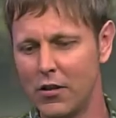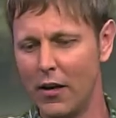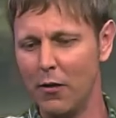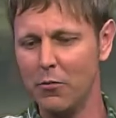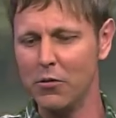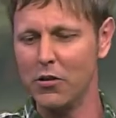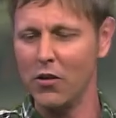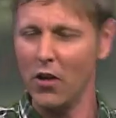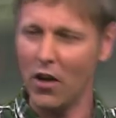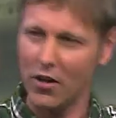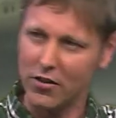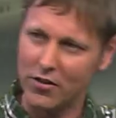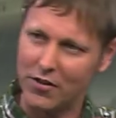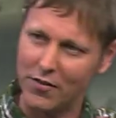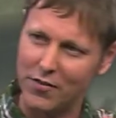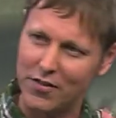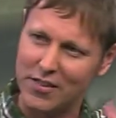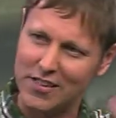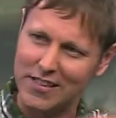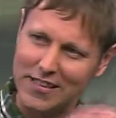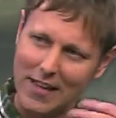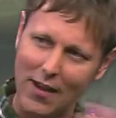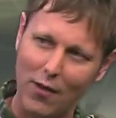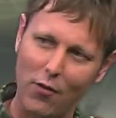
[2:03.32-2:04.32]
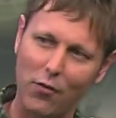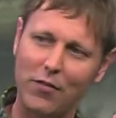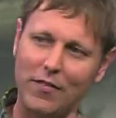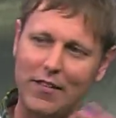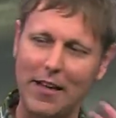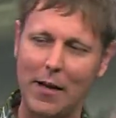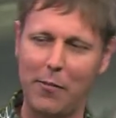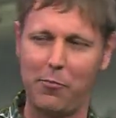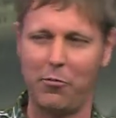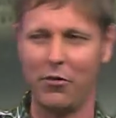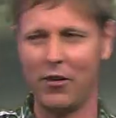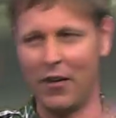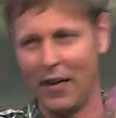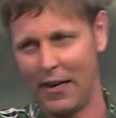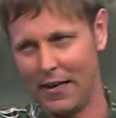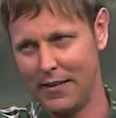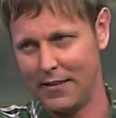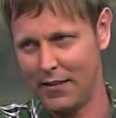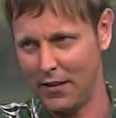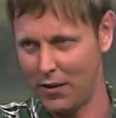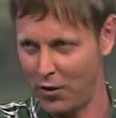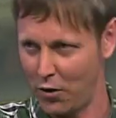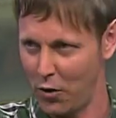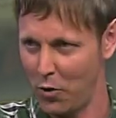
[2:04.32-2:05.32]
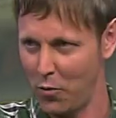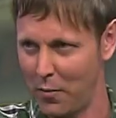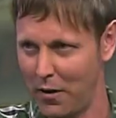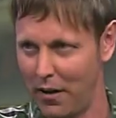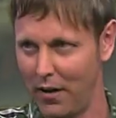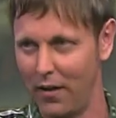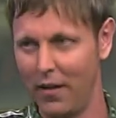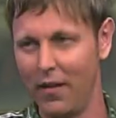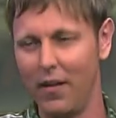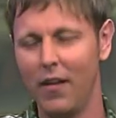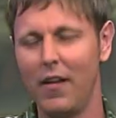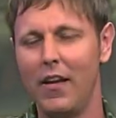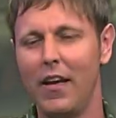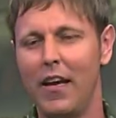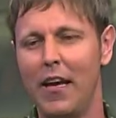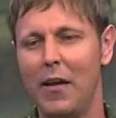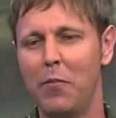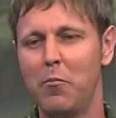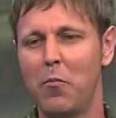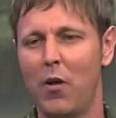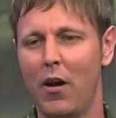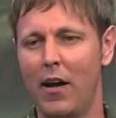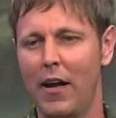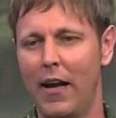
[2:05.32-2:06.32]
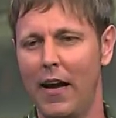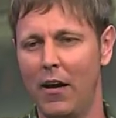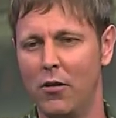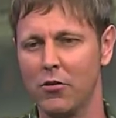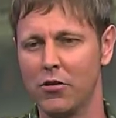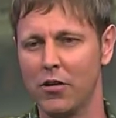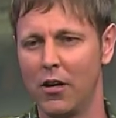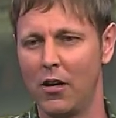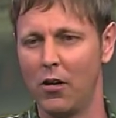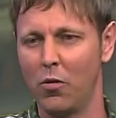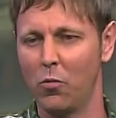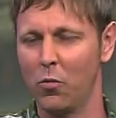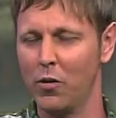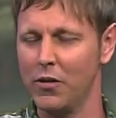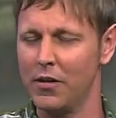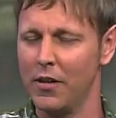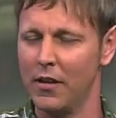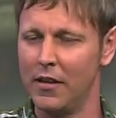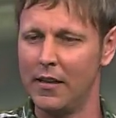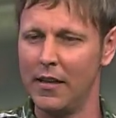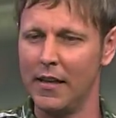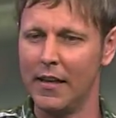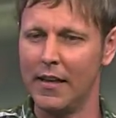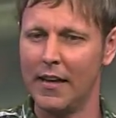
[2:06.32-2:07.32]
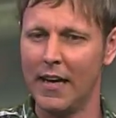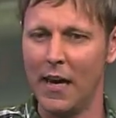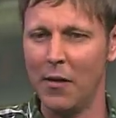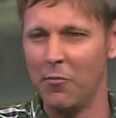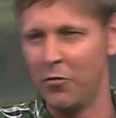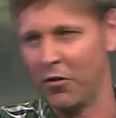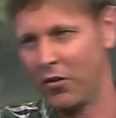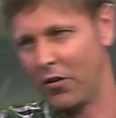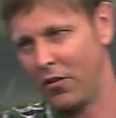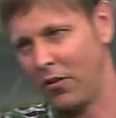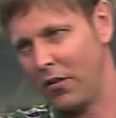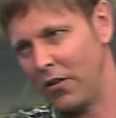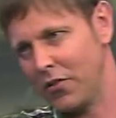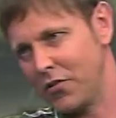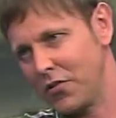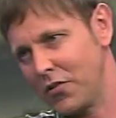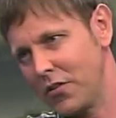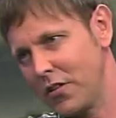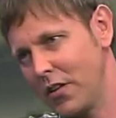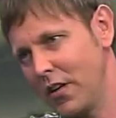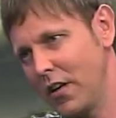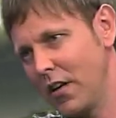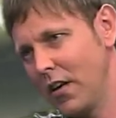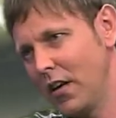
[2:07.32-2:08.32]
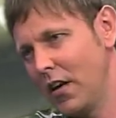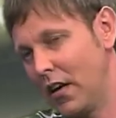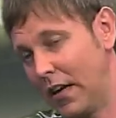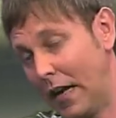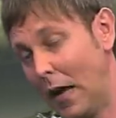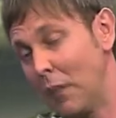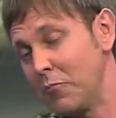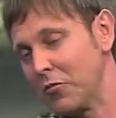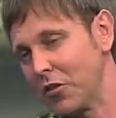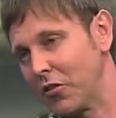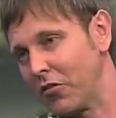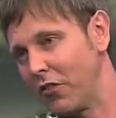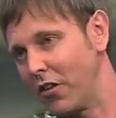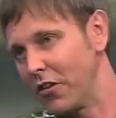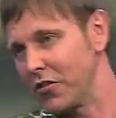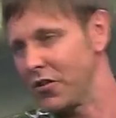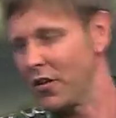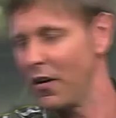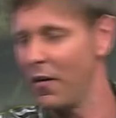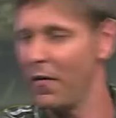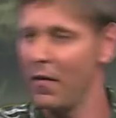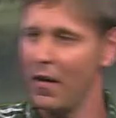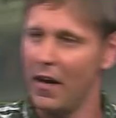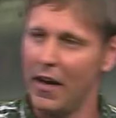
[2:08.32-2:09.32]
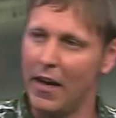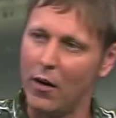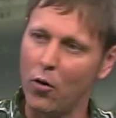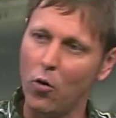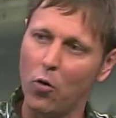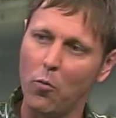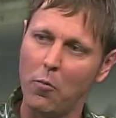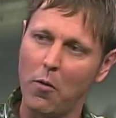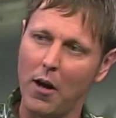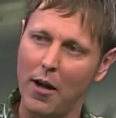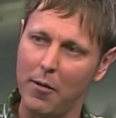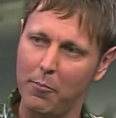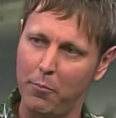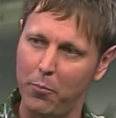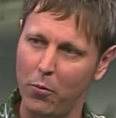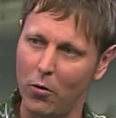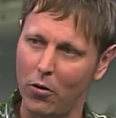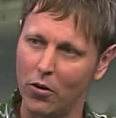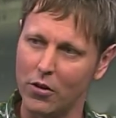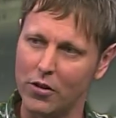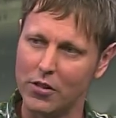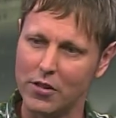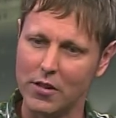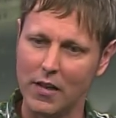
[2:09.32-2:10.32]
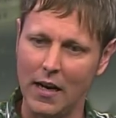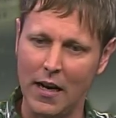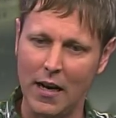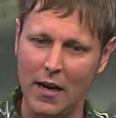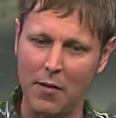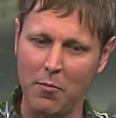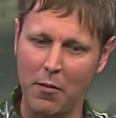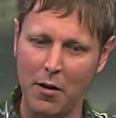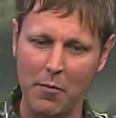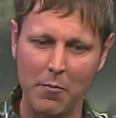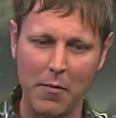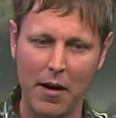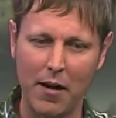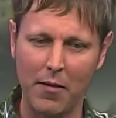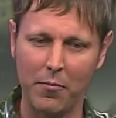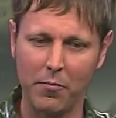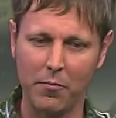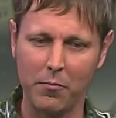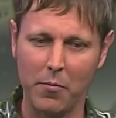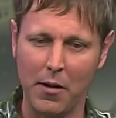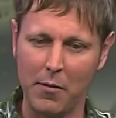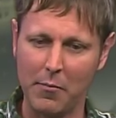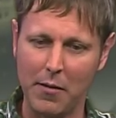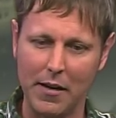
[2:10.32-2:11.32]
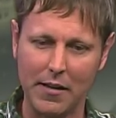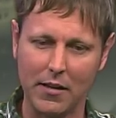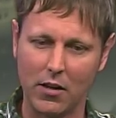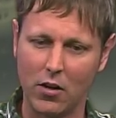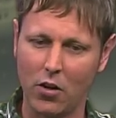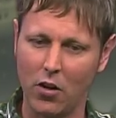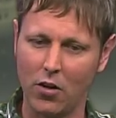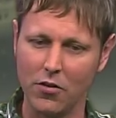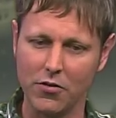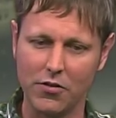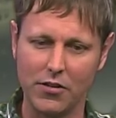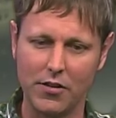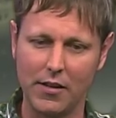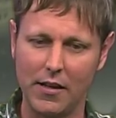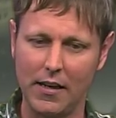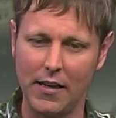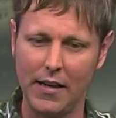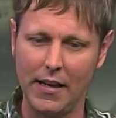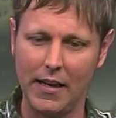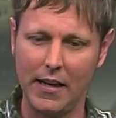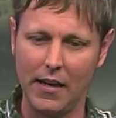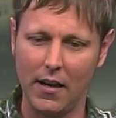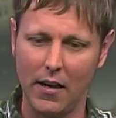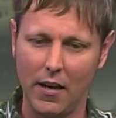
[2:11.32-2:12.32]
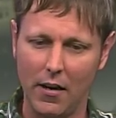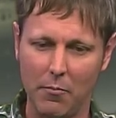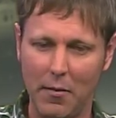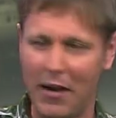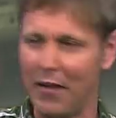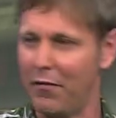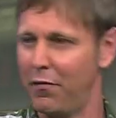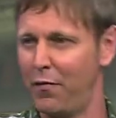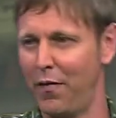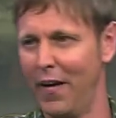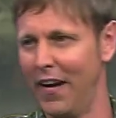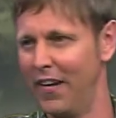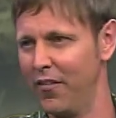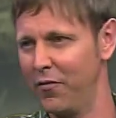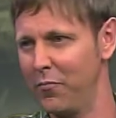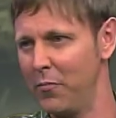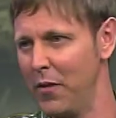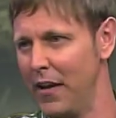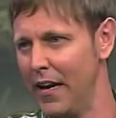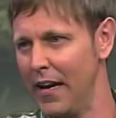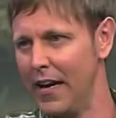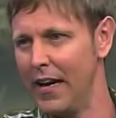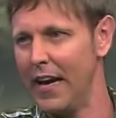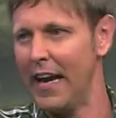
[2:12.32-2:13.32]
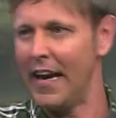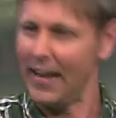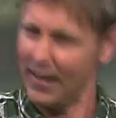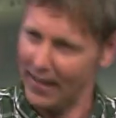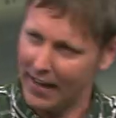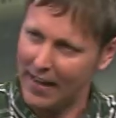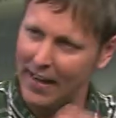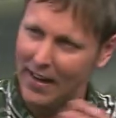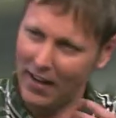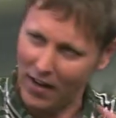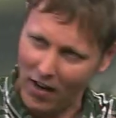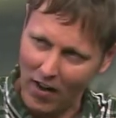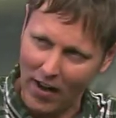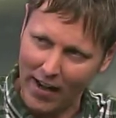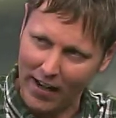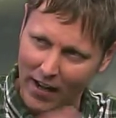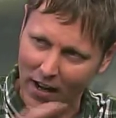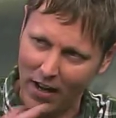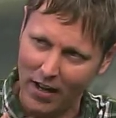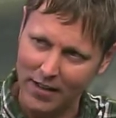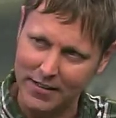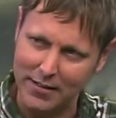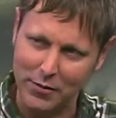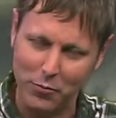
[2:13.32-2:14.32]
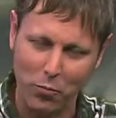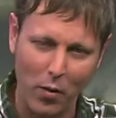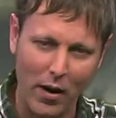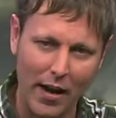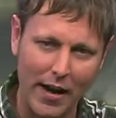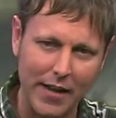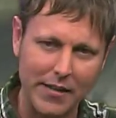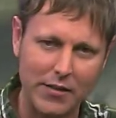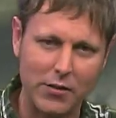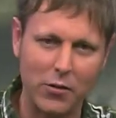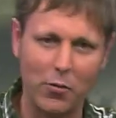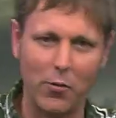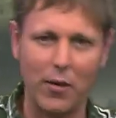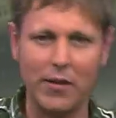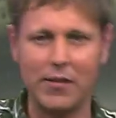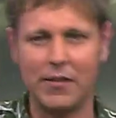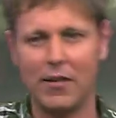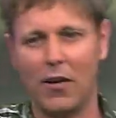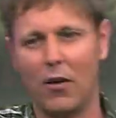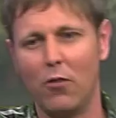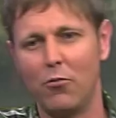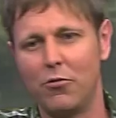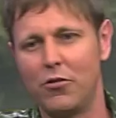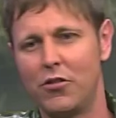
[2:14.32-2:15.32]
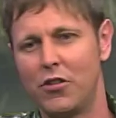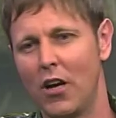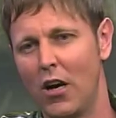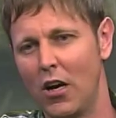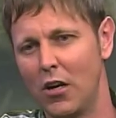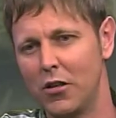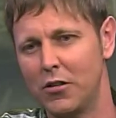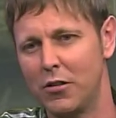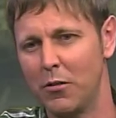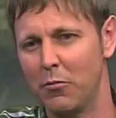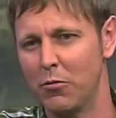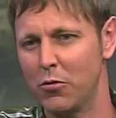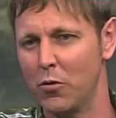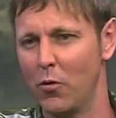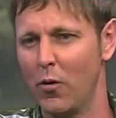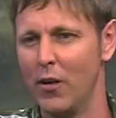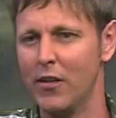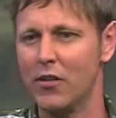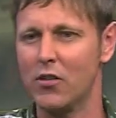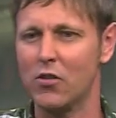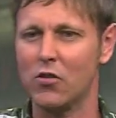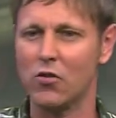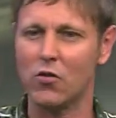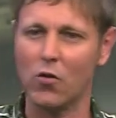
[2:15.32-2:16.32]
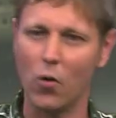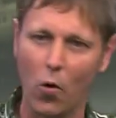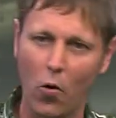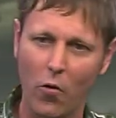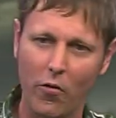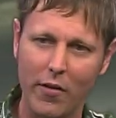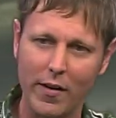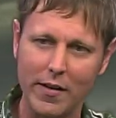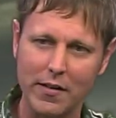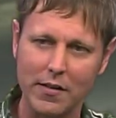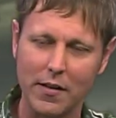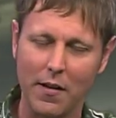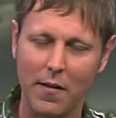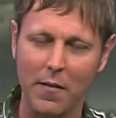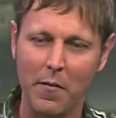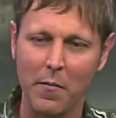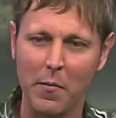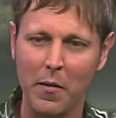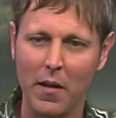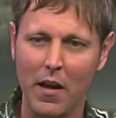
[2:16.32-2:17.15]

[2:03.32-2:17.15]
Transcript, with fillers: So there was lots of self-deprecating humour mm -hmm. in my household, which I think came across comes across in all my books. Uh, my mom, my mother constantly made fun of me in a, in a light-hearted way. She always told jokes. There was always stories.